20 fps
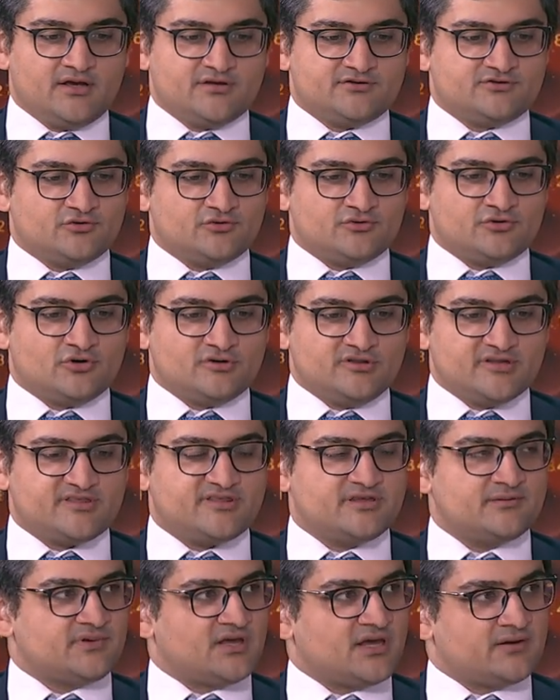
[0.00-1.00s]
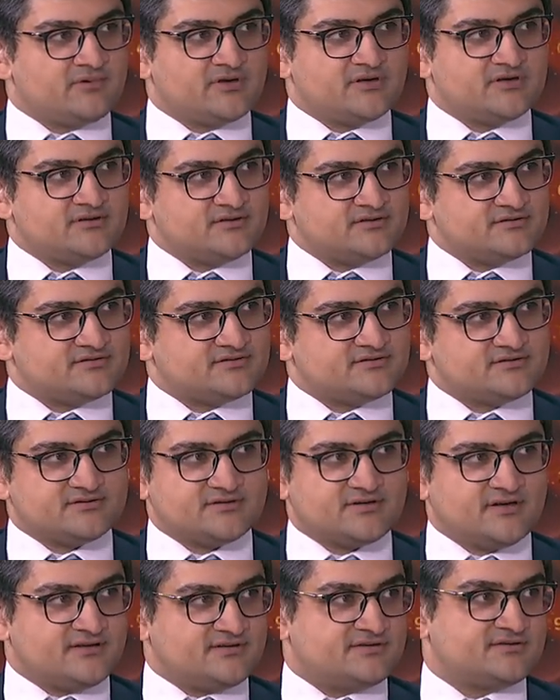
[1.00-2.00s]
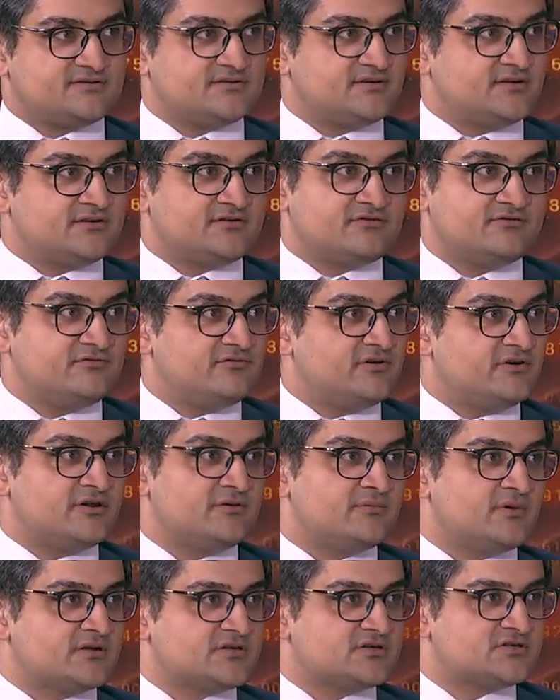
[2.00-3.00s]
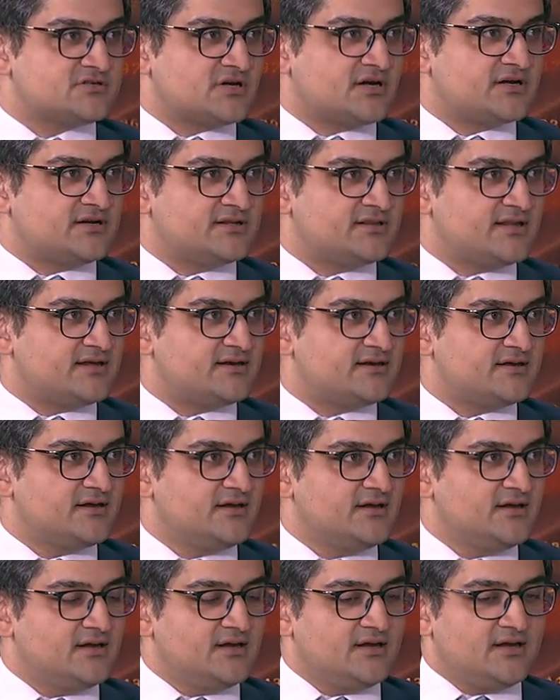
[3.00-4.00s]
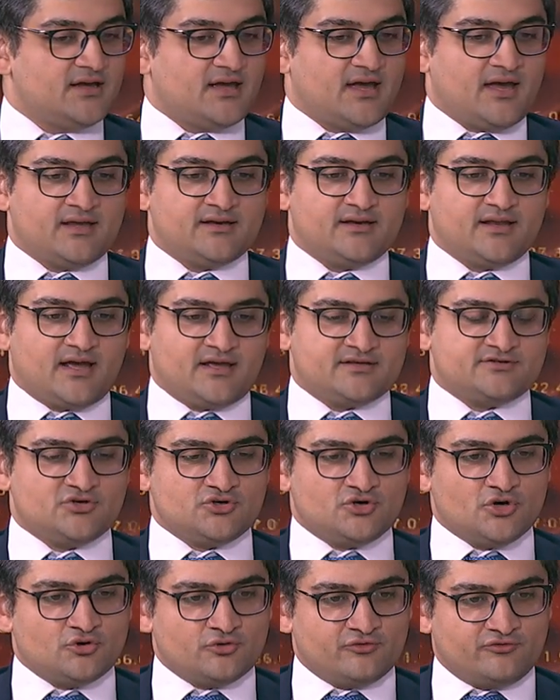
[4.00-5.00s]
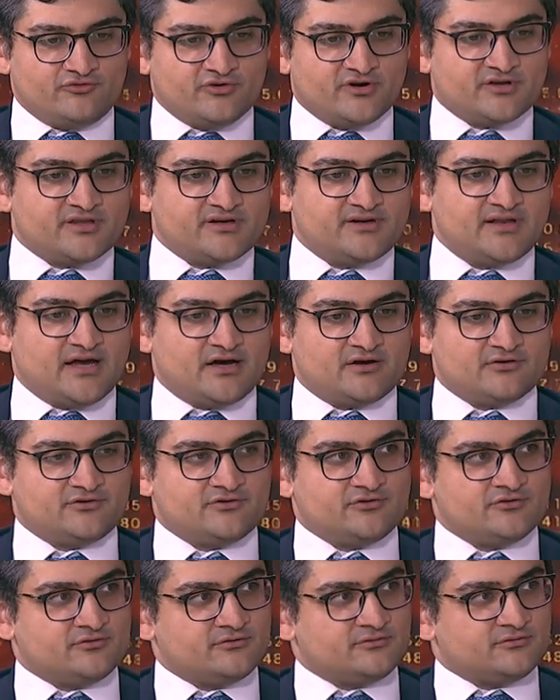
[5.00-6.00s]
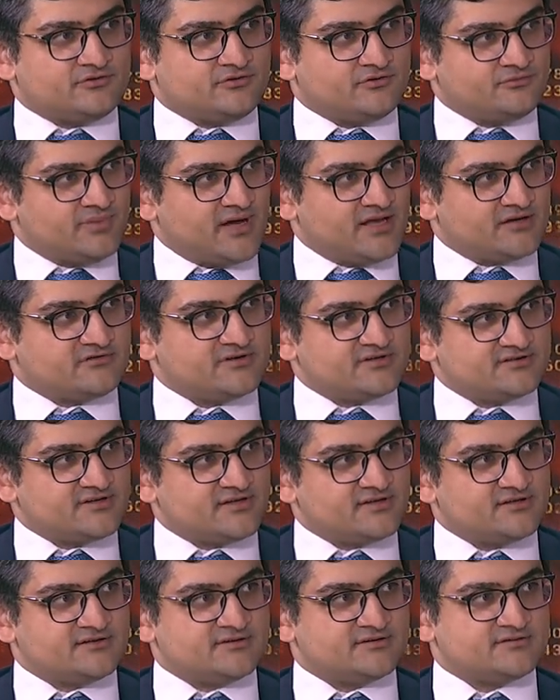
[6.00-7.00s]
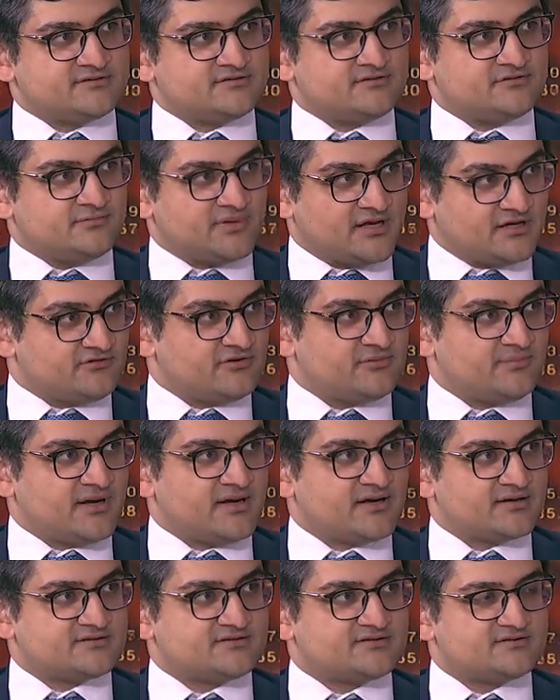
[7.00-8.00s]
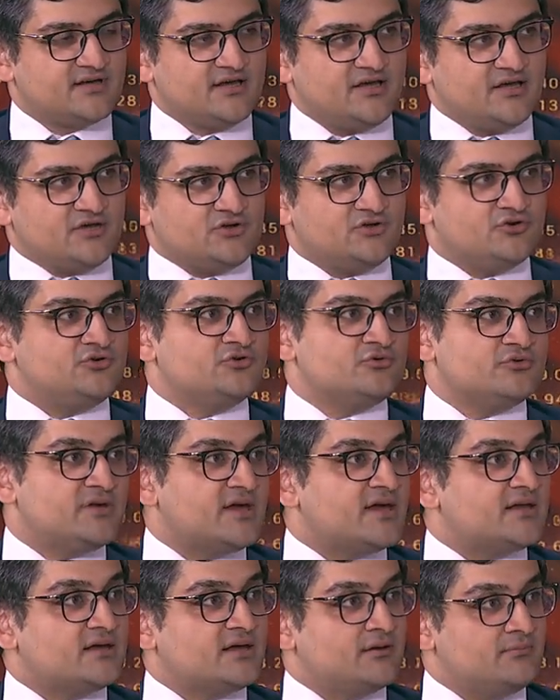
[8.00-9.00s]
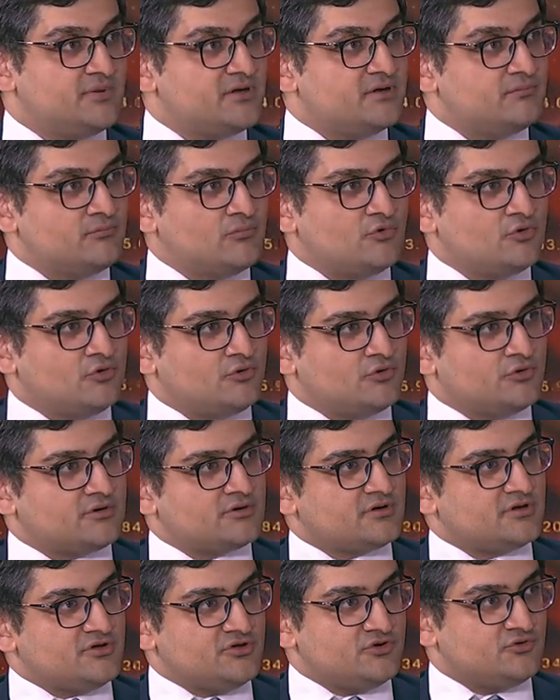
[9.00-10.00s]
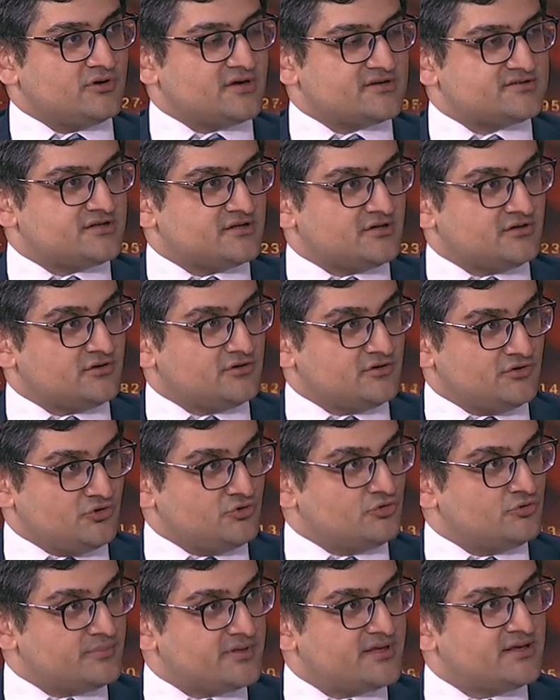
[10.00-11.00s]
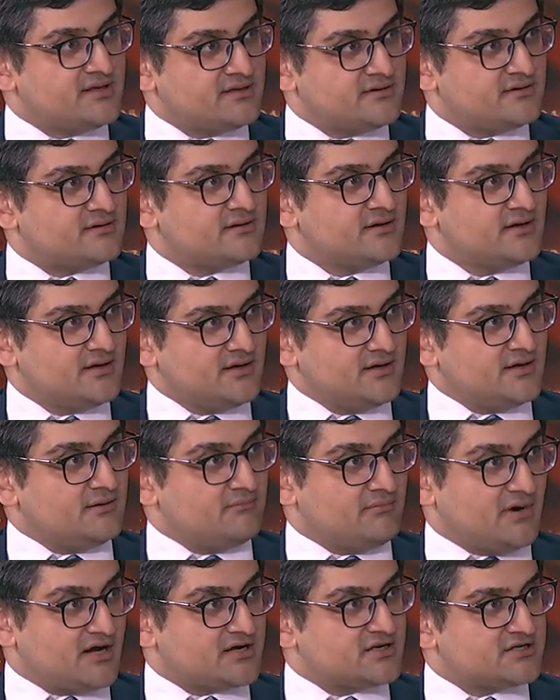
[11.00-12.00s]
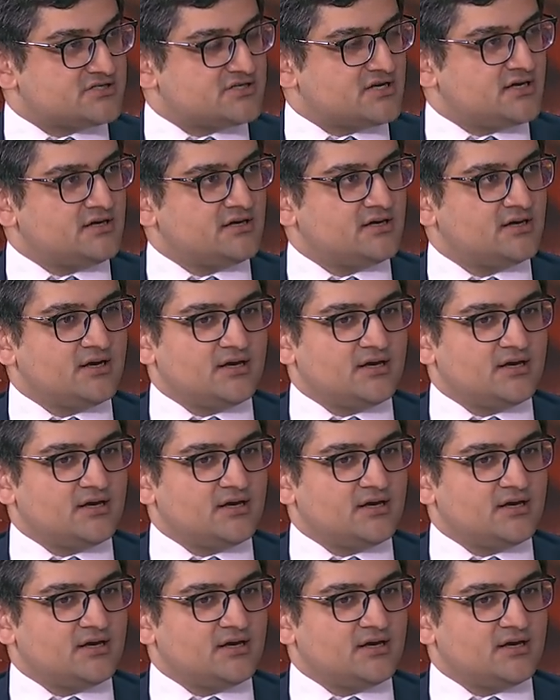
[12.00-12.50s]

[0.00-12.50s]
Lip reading: so your lithium chemicals, it's very much China led. And as you go further down to battery cells, to battery packs, you do get a bit more US and European market share.